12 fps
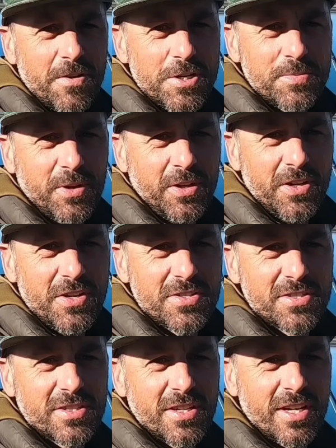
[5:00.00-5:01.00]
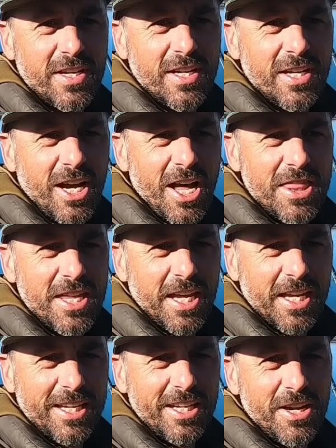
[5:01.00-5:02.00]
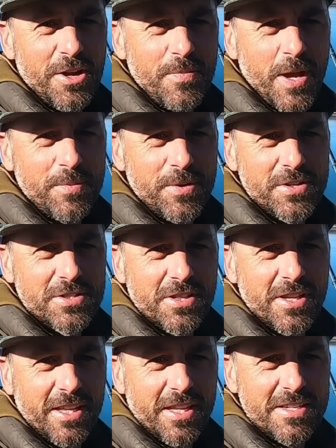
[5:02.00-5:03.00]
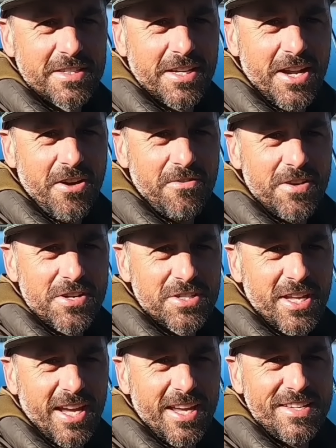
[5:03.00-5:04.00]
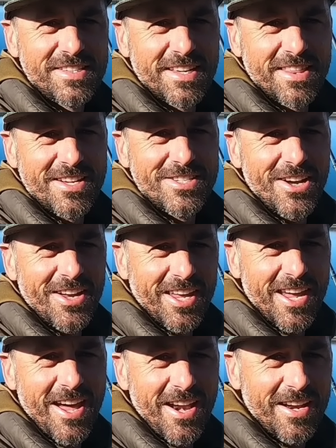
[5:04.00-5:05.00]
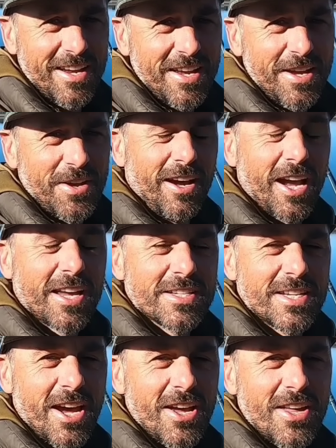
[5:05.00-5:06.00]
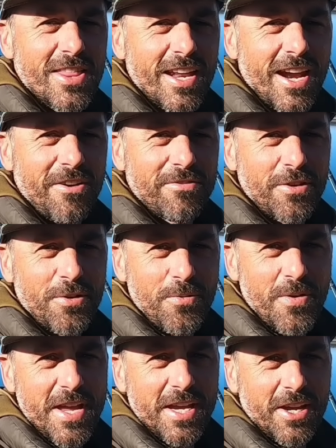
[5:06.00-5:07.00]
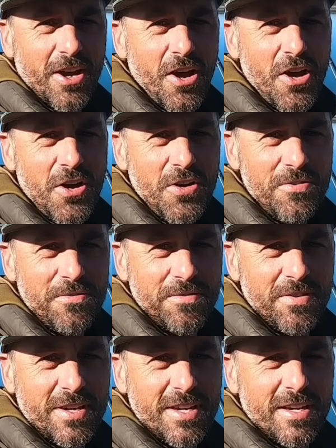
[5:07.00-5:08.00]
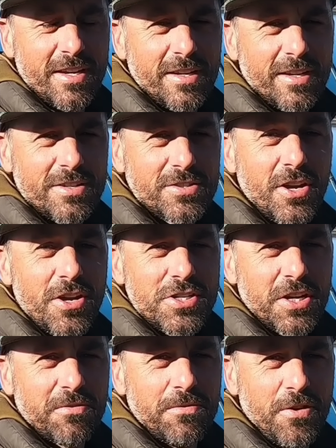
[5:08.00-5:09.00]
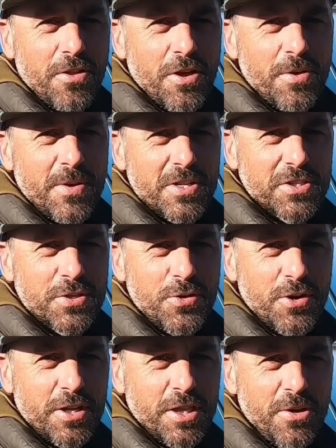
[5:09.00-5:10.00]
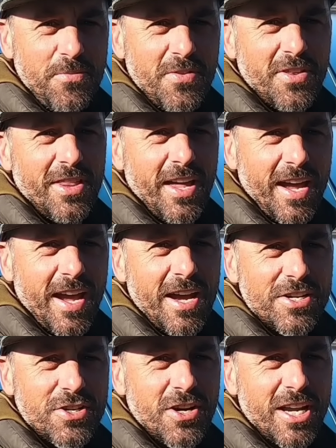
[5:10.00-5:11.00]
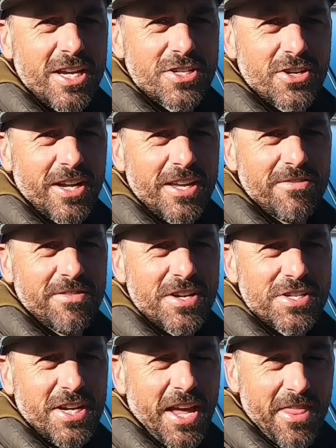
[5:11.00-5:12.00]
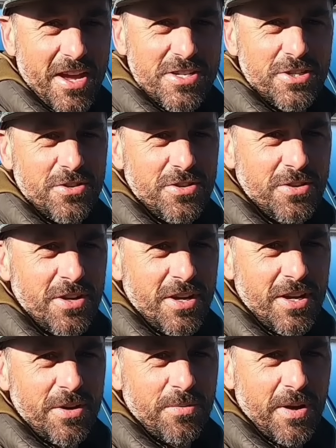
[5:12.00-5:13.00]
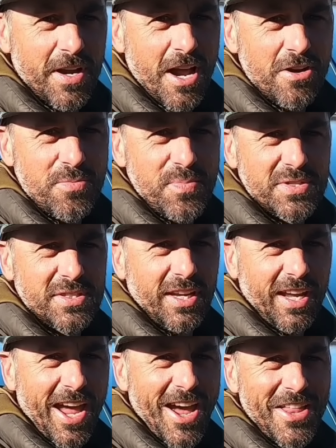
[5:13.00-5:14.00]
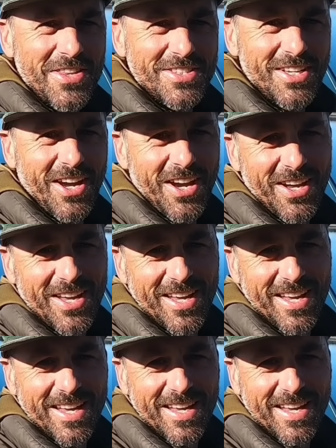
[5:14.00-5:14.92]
fish, because I think, you know, people used to think these canal fish, they're easy and they don't count. I can tell you that after a week of searching for them and stalking them, they are tricky fish, and they do 100% count. So